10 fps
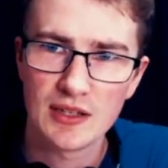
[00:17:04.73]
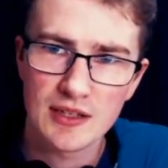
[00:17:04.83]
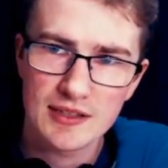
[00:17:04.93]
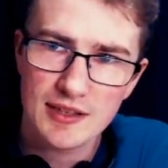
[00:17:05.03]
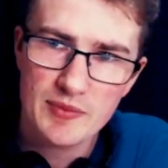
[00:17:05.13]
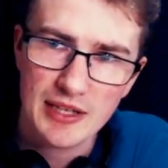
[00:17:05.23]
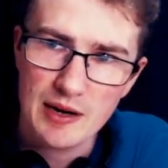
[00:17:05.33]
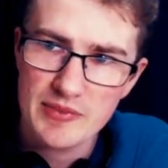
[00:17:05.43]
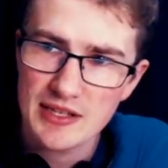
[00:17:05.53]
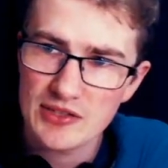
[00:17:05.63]

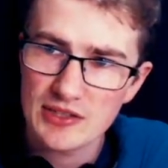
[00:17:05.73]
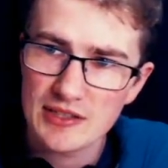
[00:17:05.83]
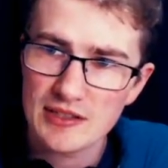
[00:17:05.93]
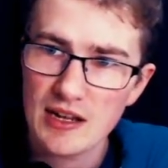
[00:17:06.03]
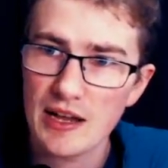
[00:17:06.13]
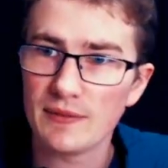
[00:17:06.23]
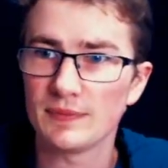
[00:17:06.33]
Sometimes it just does not.